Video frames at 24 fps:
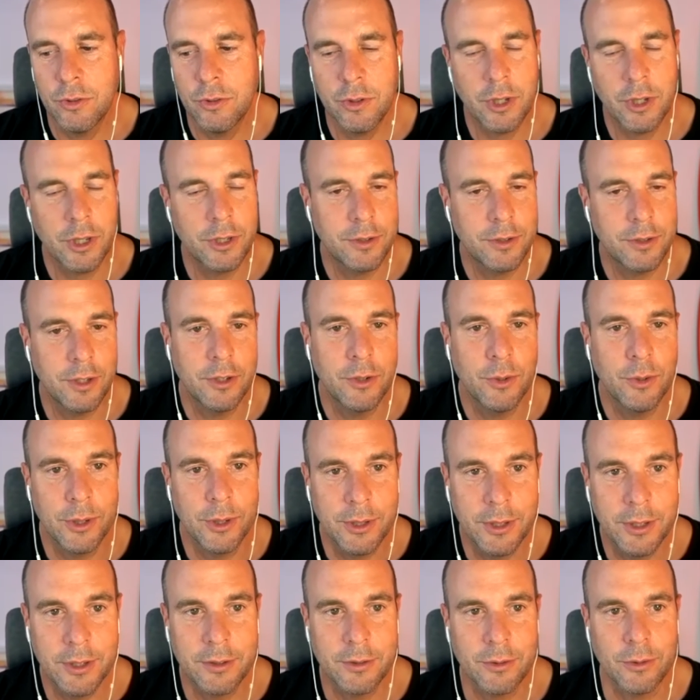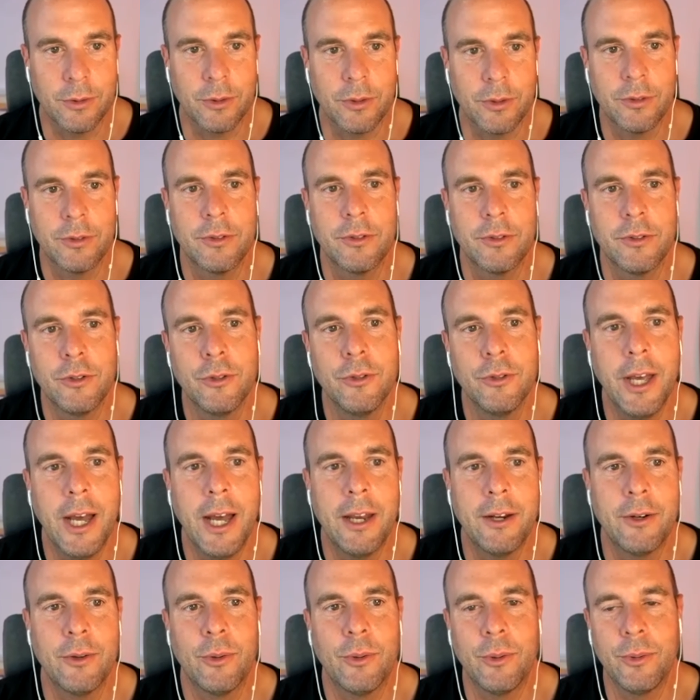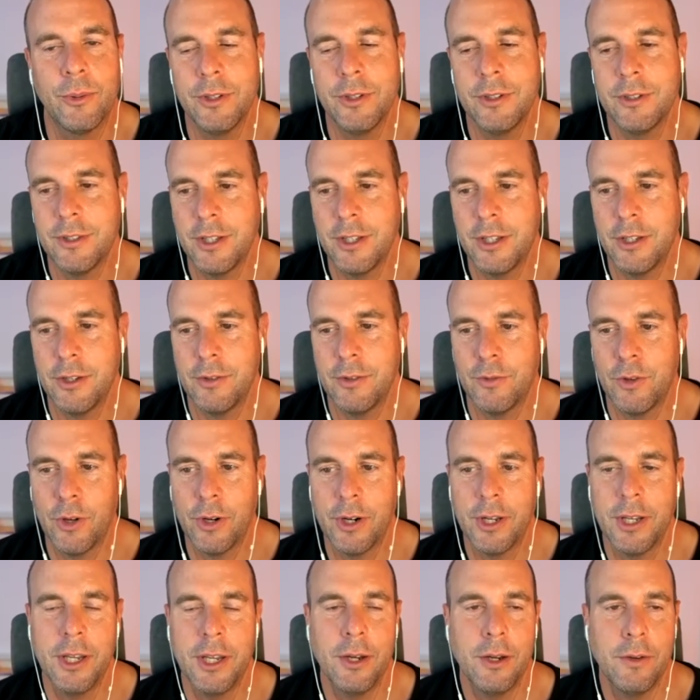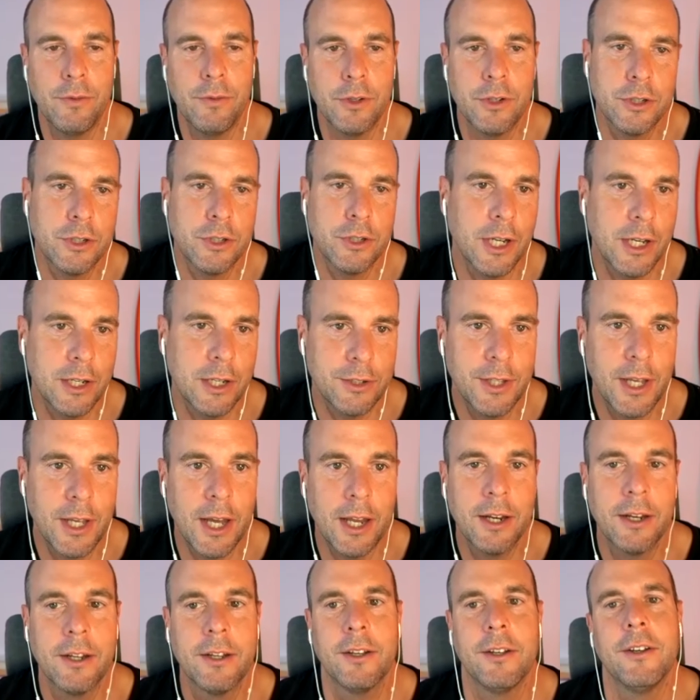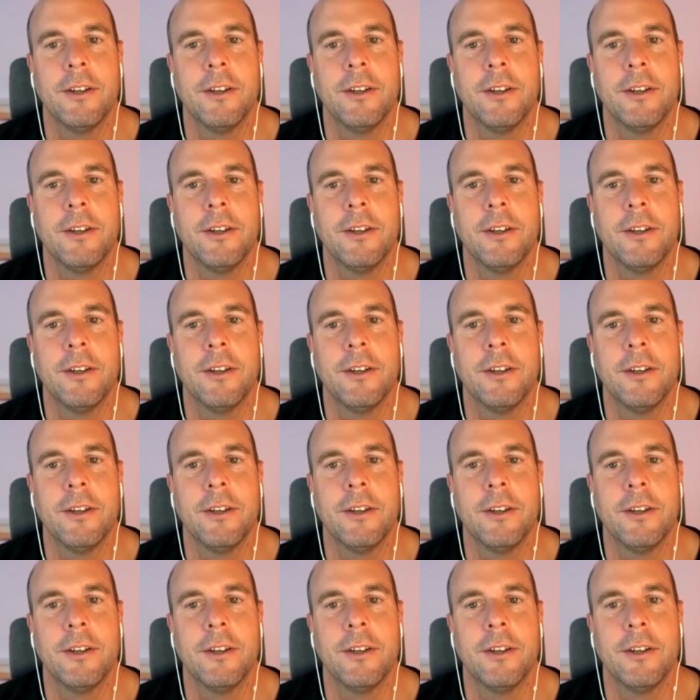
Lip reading: consider doing this or do that, or this thing you've got here, if you just change that.